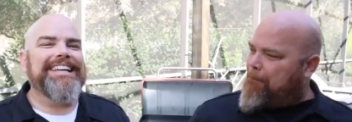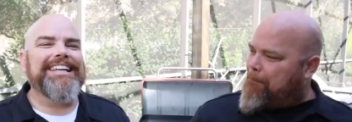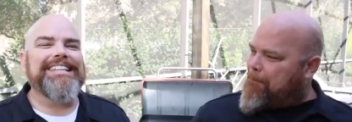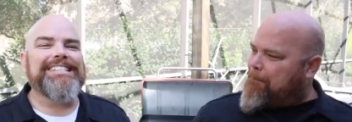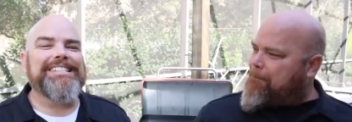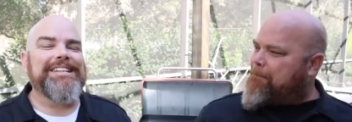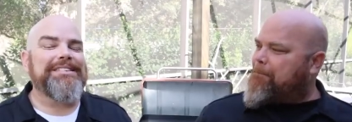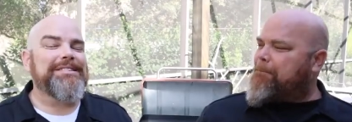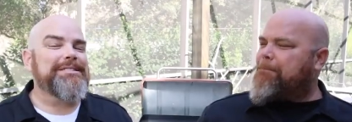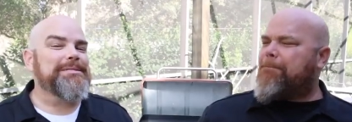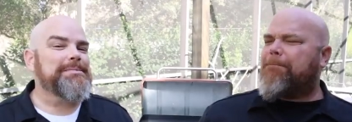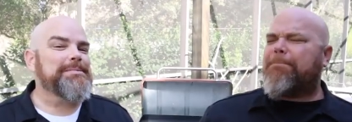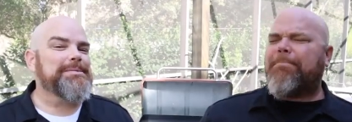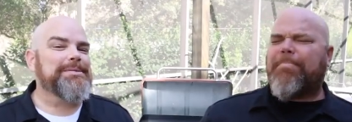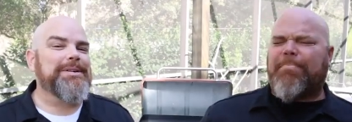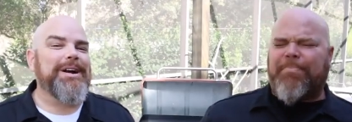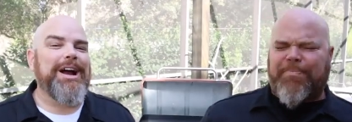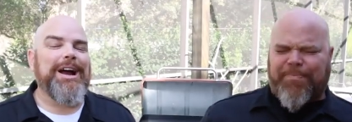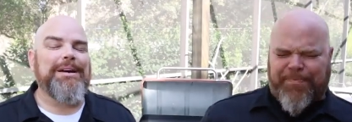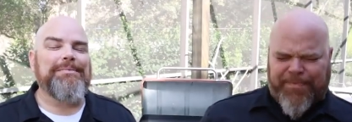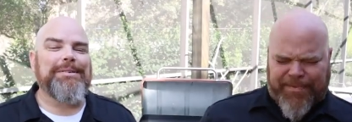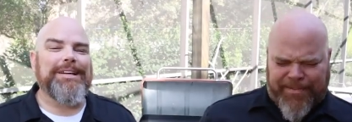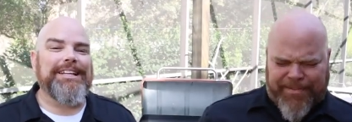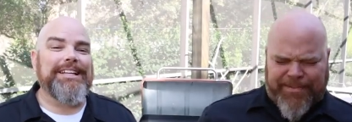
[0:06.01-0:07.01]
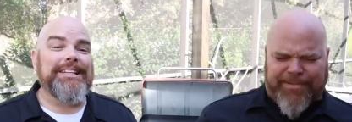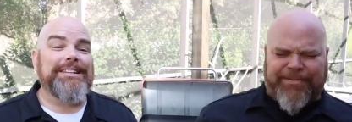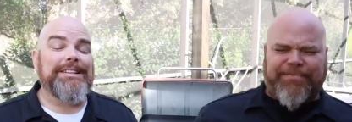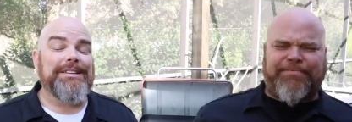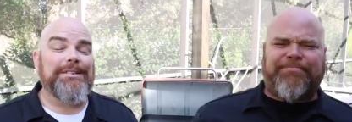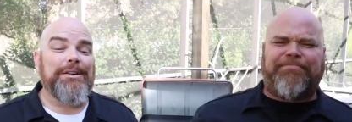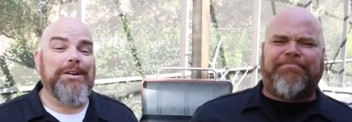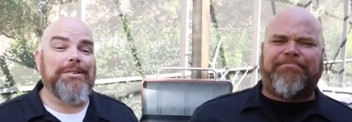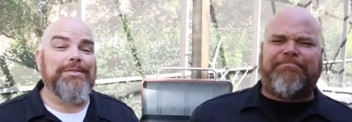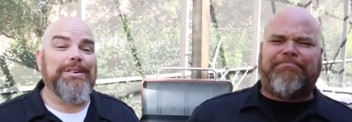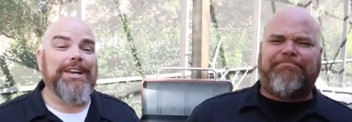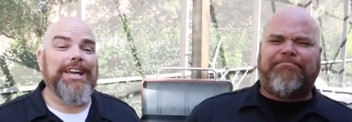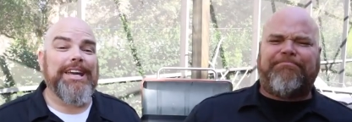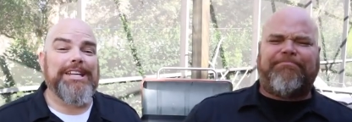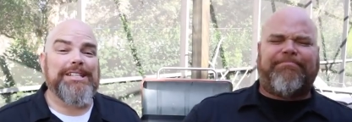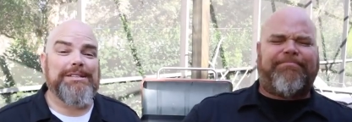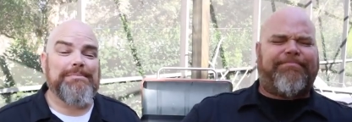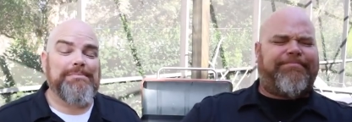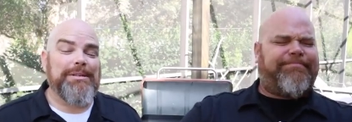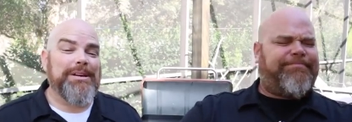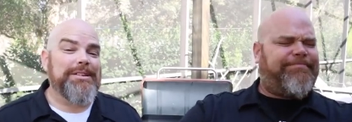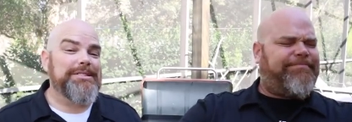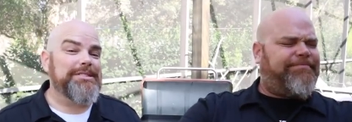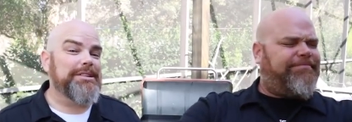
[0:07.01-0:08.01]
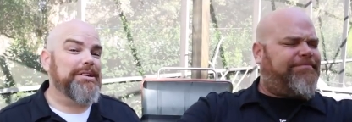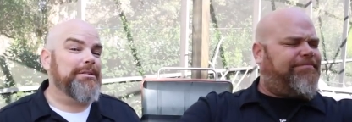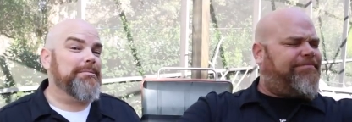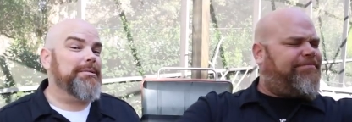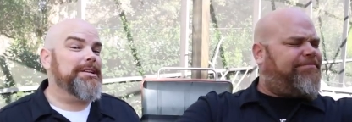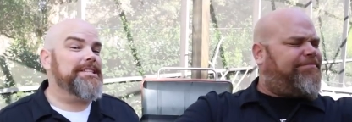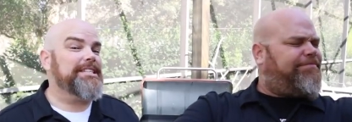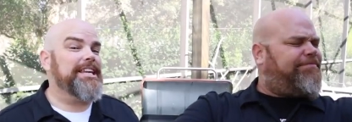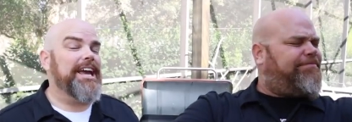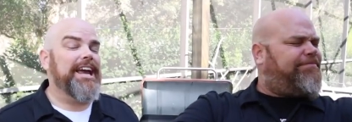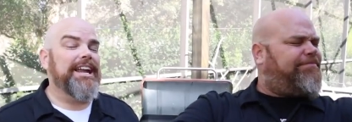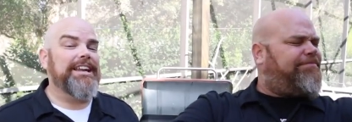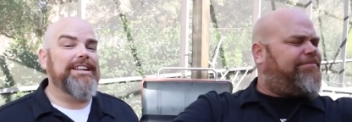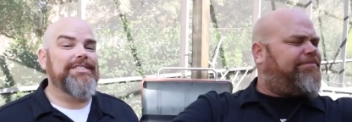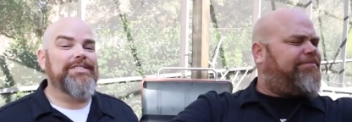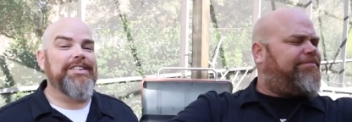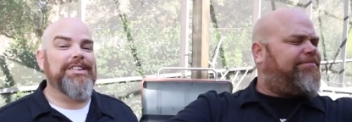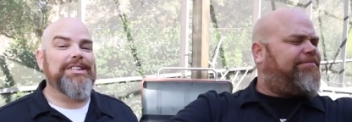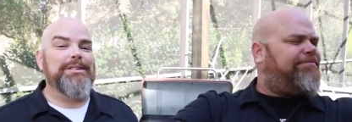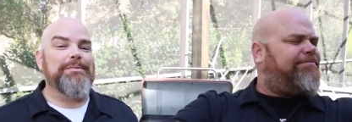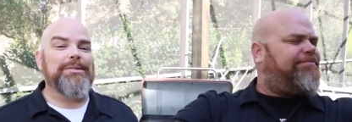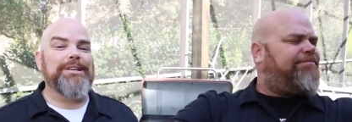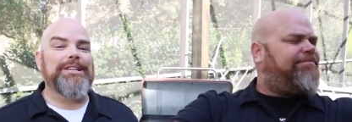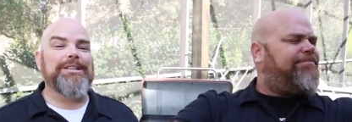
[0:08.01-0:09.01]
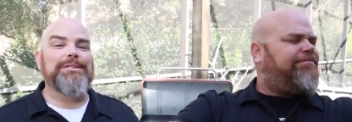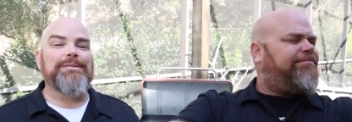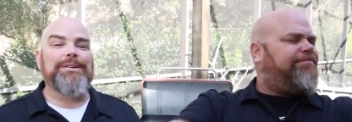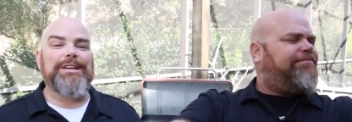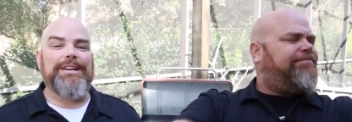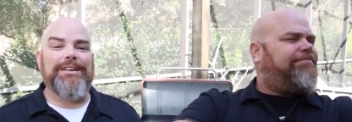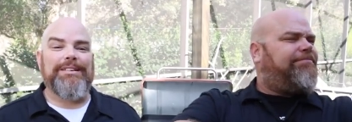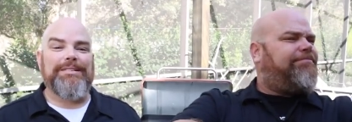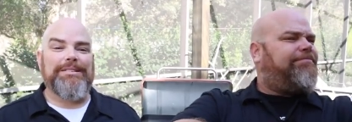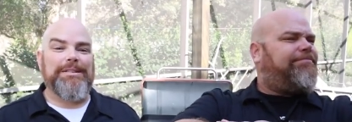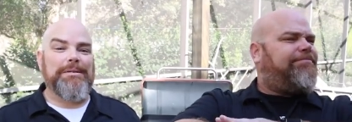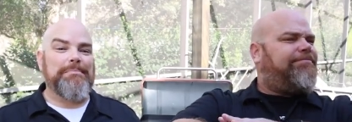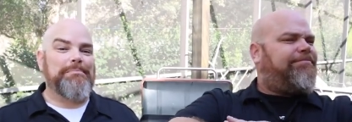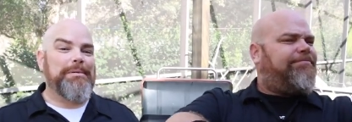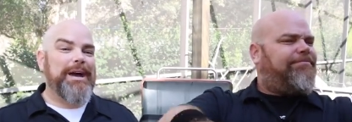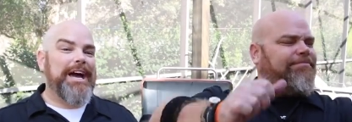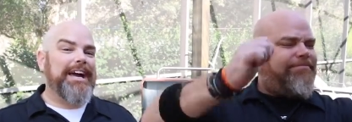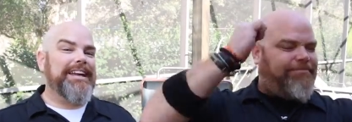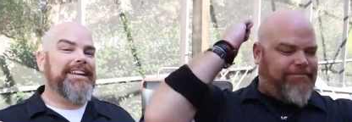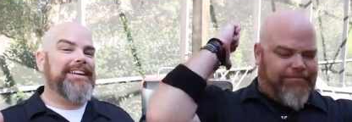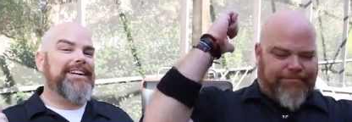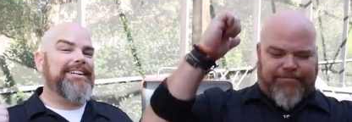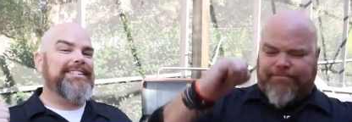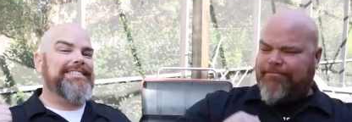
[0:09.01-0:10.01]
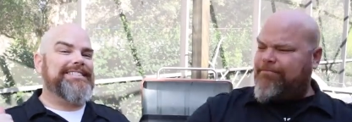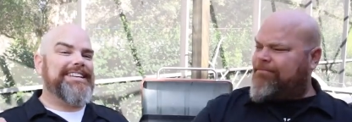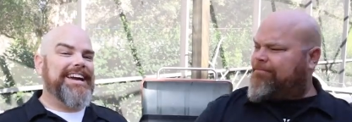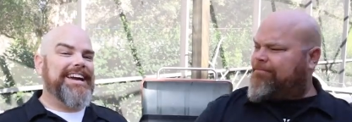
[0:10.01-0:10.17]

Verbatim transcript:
Speaker 1: Consider subscribing and hit the notification bell so you don't miss anything that we do here in the Backyard